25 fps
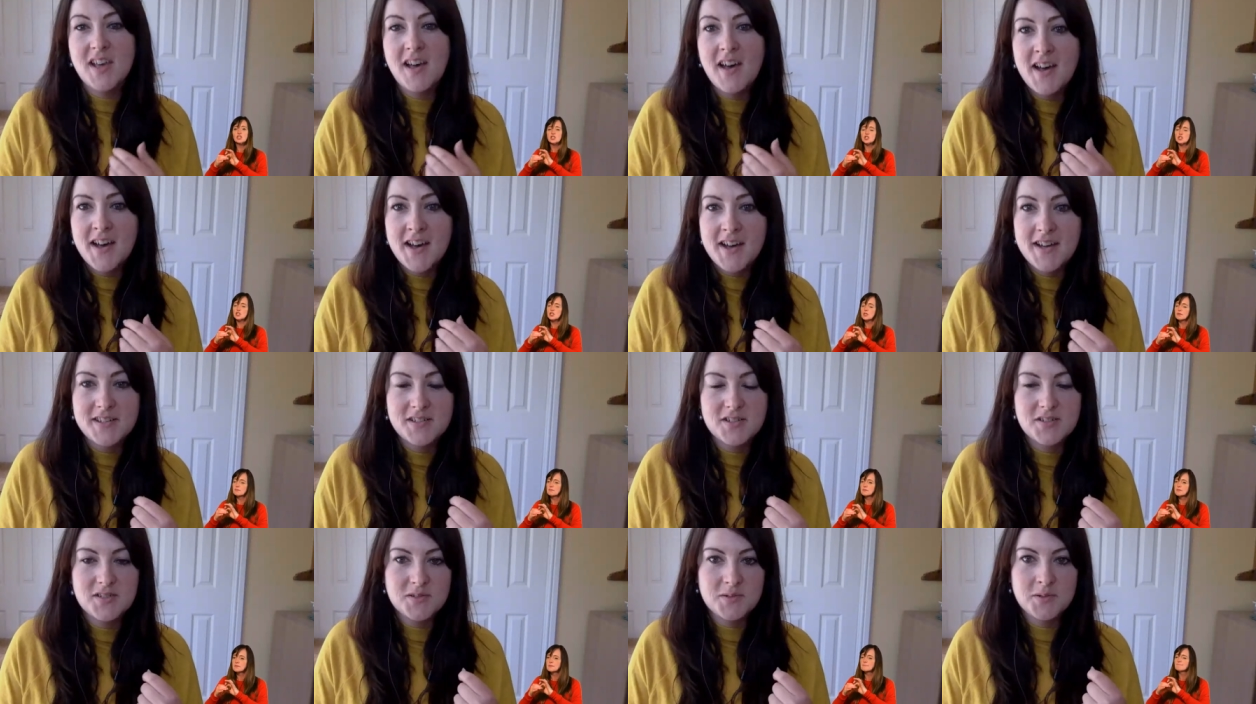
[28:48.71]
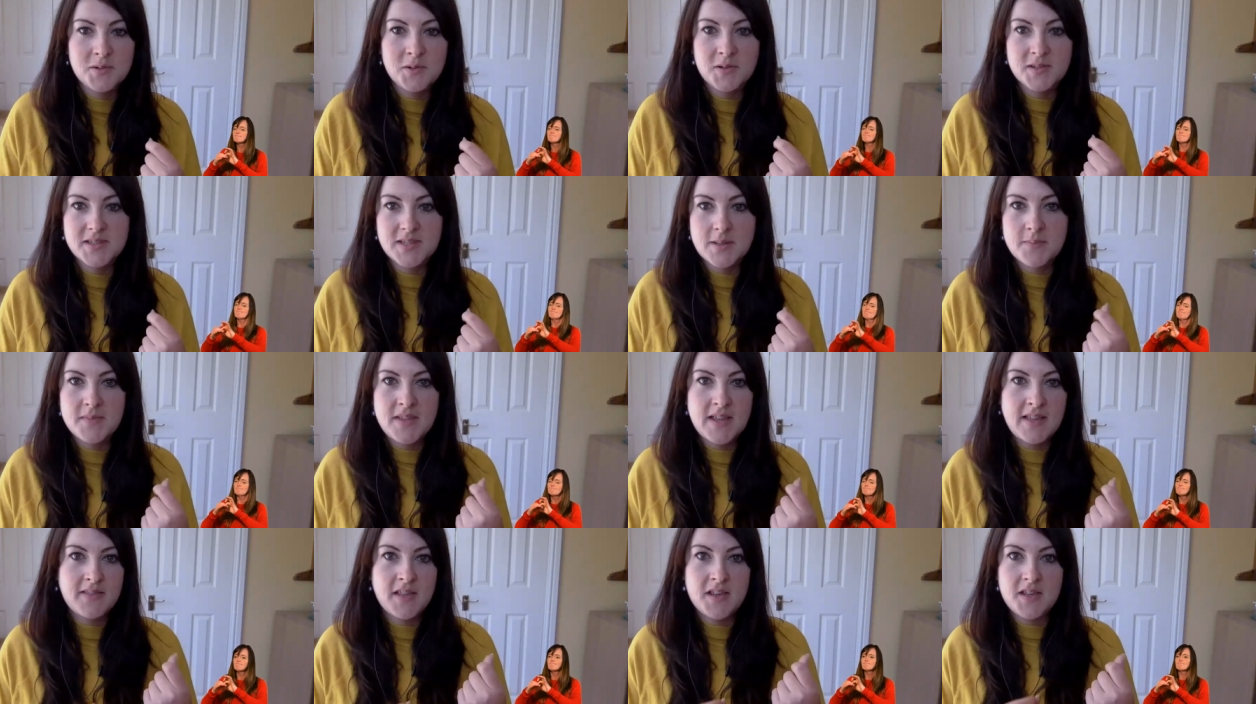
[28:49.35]
church or
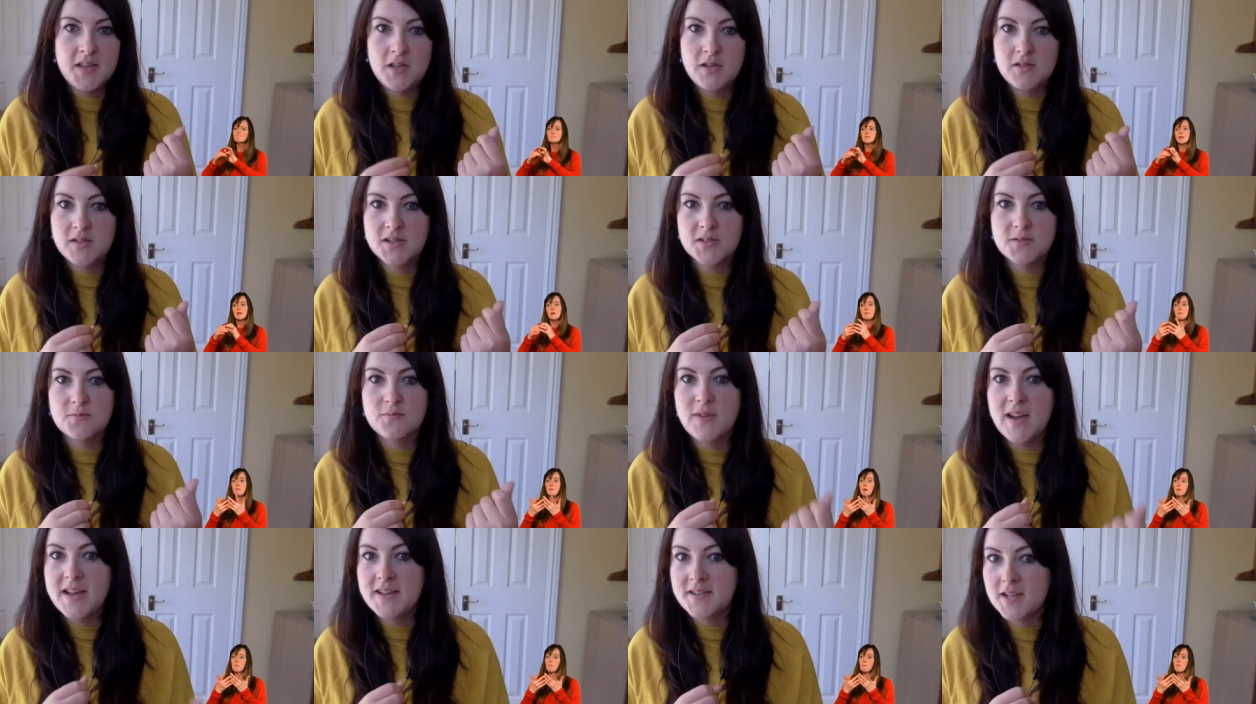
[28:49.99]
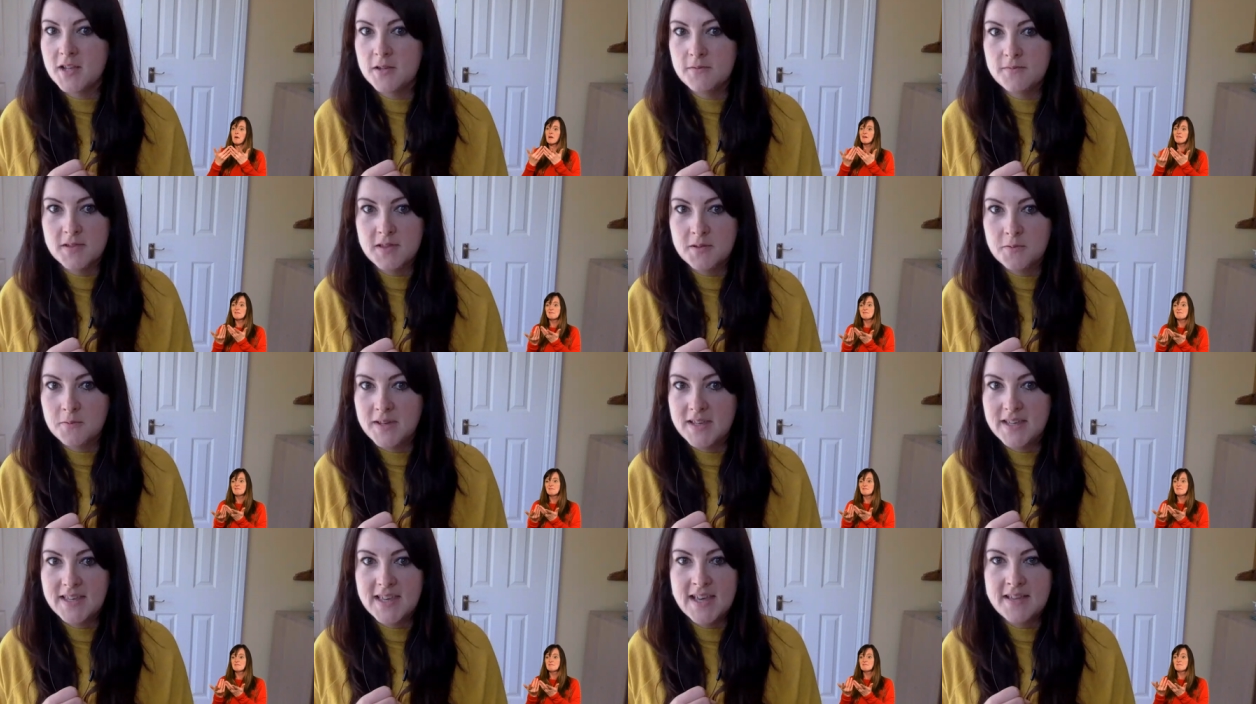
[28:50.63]
something that you just read over
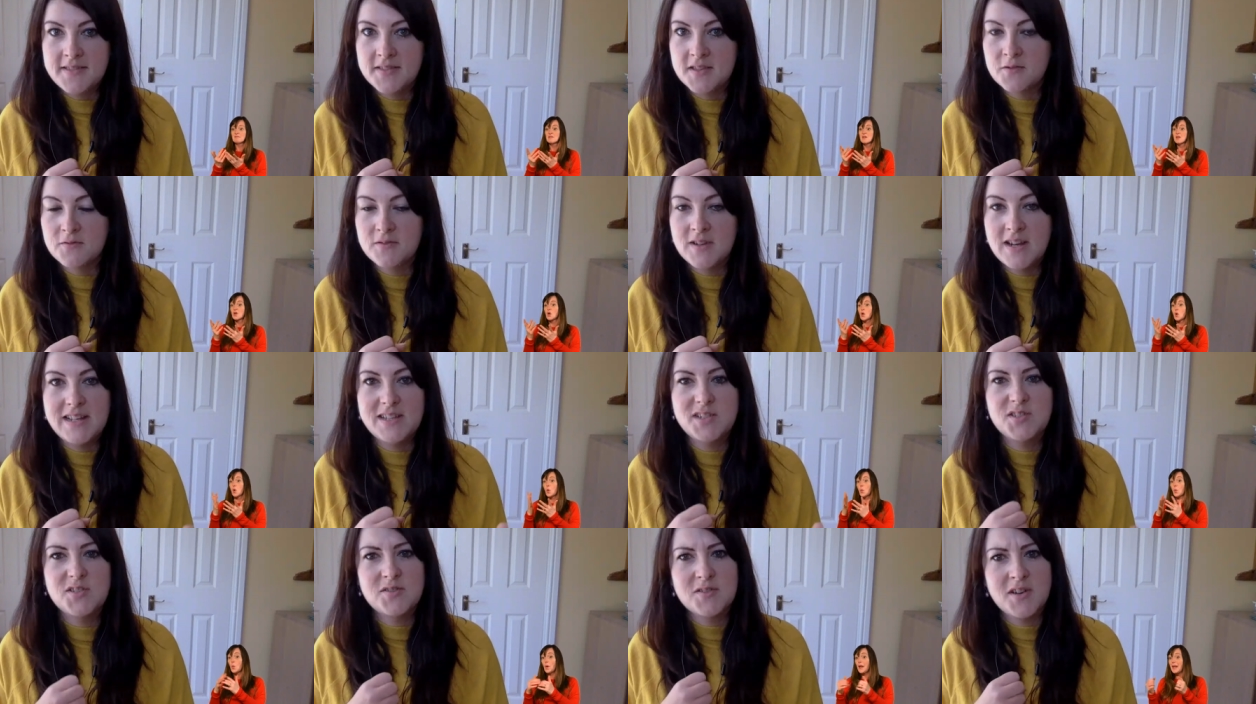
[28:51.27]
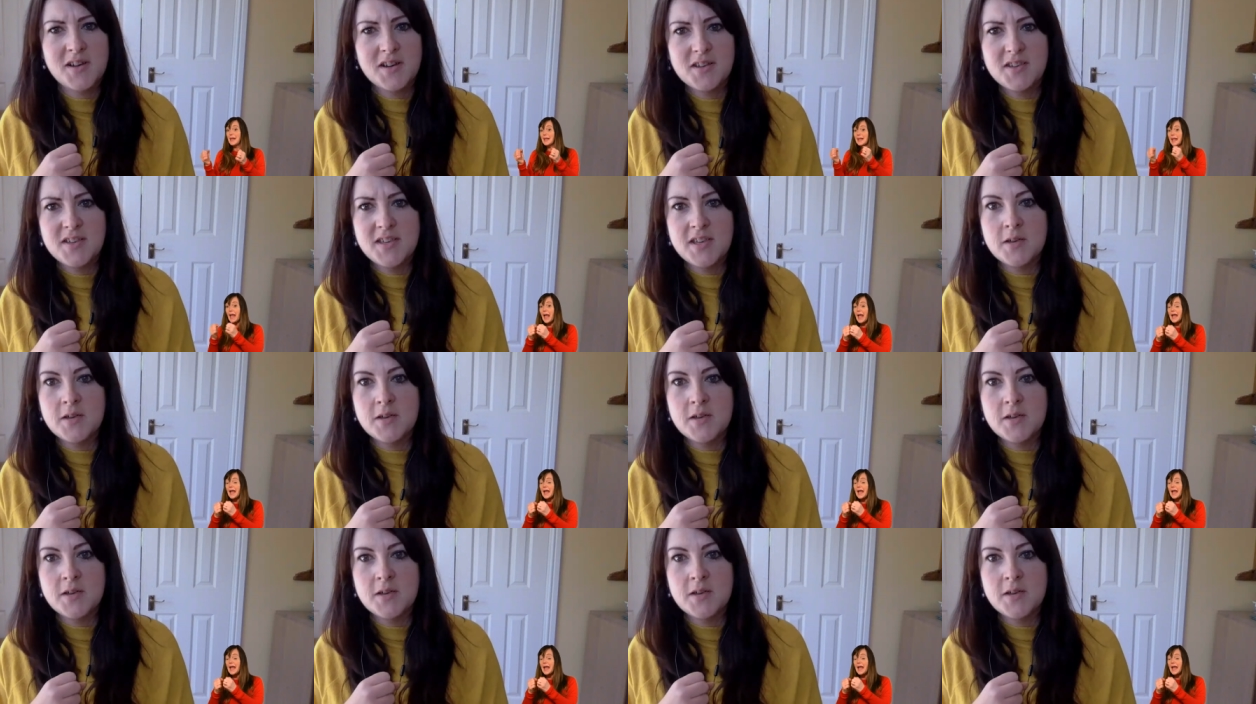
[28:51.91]
the weekend that really struck